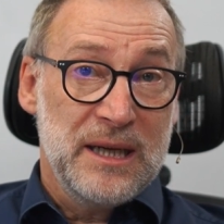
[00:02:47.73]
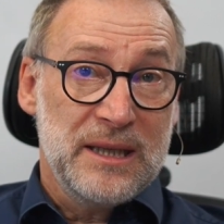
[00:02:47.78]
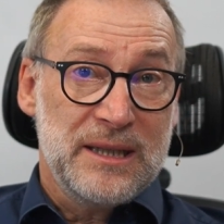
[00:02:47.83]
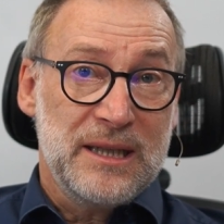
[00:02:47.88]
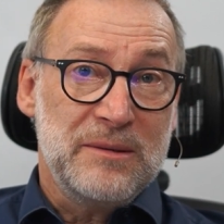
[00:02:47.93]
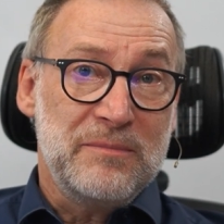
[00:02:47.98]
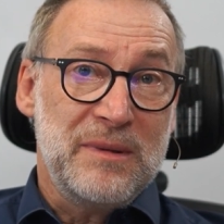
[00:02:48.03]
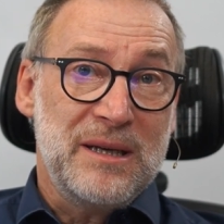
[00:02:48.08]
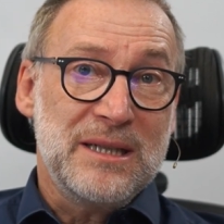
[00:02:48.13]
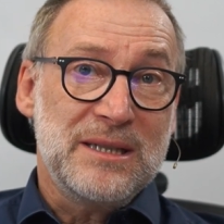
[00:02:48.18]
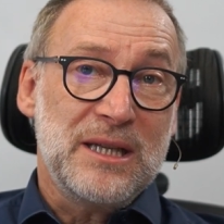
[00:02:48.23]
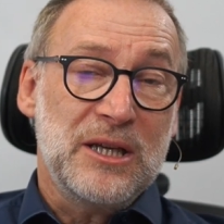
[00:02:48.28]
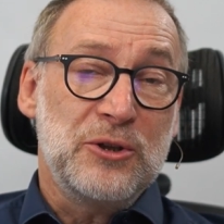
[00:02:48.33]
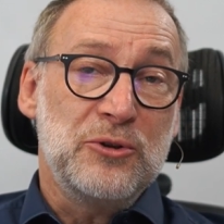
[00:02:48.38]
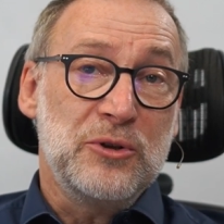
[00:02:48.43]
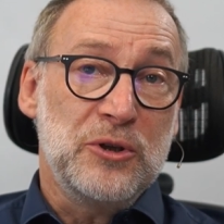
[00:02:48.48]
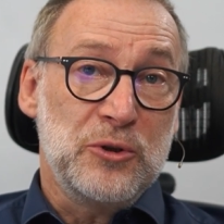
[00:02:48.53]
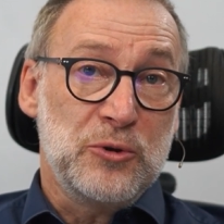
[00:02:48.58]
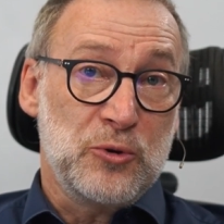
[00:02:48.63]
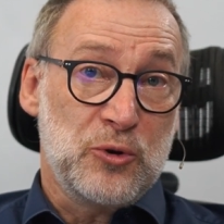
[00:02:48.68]
that means that
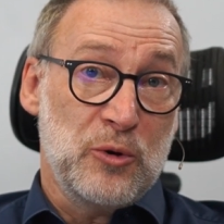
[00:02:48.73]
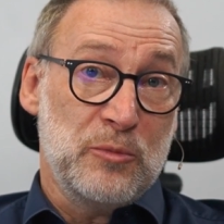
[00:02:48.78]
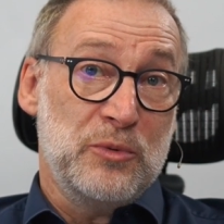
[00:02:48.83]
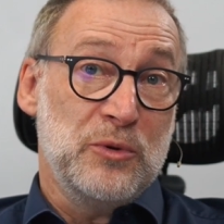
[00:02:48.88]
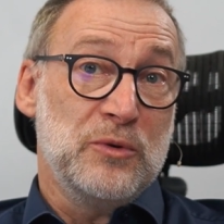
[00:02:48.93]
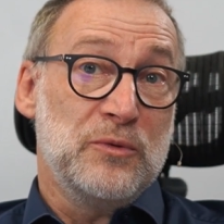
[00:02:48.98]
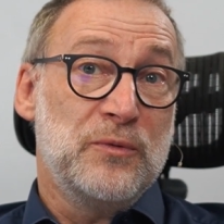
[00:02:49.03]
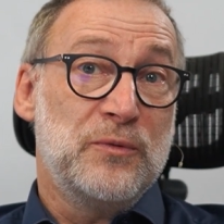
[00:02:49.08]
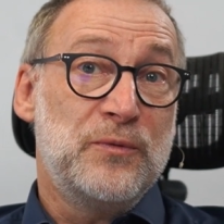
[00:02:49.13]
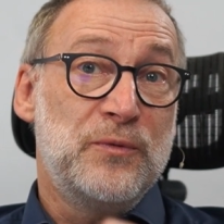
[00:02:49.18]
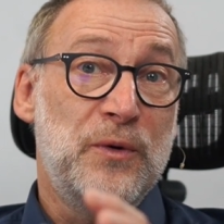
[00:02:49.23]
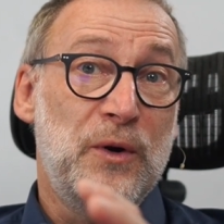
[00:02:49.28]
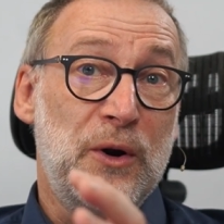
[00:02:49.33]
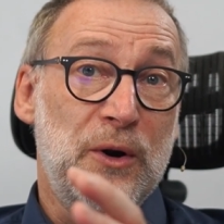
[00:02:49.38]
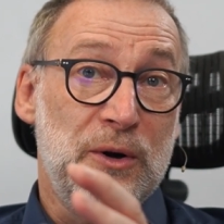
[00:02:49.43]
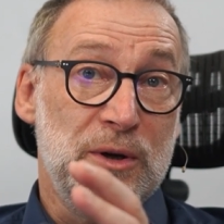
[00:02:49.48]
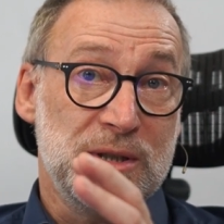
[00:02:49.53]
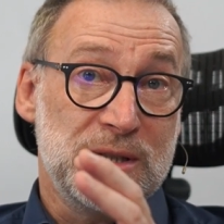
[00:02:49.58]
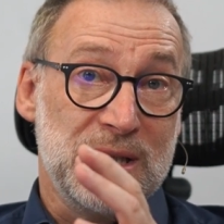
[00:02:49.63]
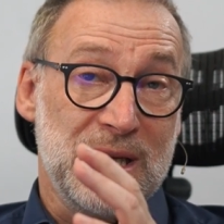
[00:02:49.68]
you need to compute
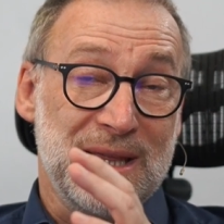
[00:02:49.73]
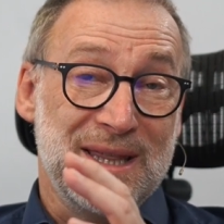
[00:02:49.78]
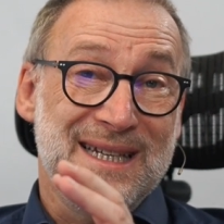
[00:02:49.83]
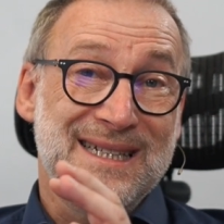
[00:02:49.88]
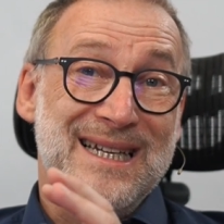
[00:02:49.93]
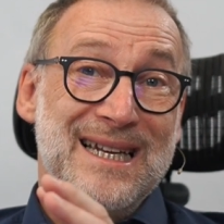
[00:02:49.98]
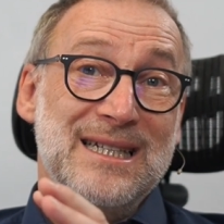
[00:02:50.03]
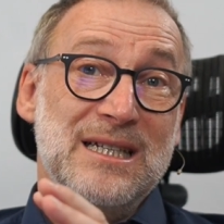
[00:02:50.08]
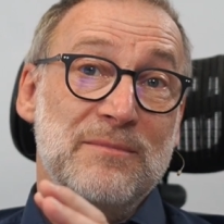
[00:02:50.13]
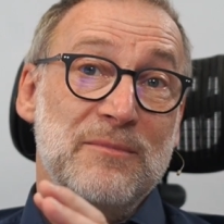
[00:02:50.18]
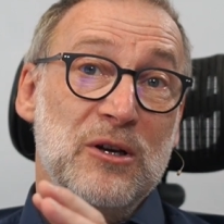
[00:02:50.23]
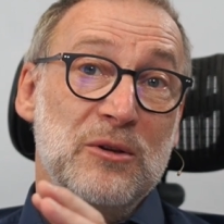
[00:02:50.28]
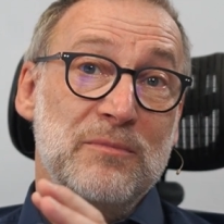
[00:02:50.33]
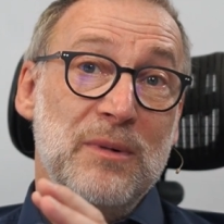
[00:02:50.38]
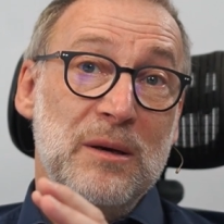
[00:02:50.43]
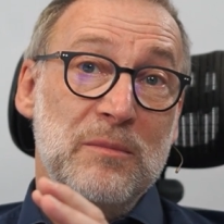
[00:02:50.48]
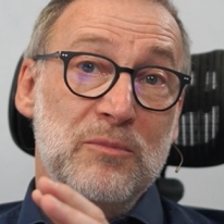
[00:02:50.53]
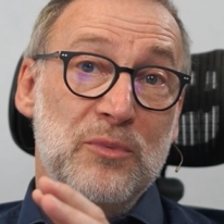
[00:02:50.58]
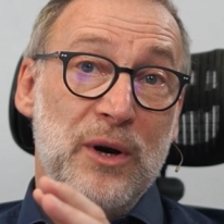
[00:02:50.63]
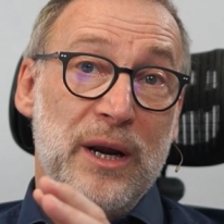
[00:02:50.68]
first the sales amount
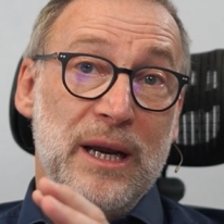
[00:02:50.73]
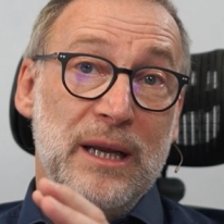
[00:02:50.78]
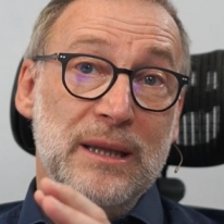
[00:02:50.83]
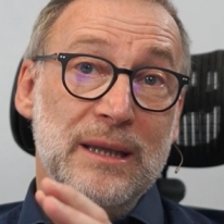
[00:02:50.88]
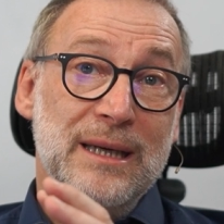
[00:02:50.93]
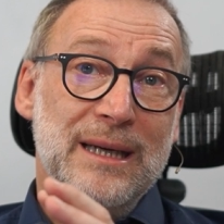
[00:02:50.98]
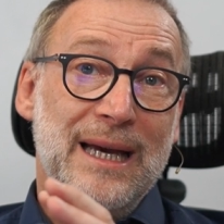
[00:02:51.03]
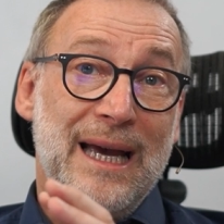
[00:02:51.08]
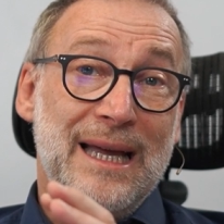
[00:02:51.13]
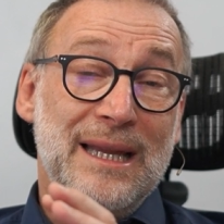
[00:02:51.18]
by brand,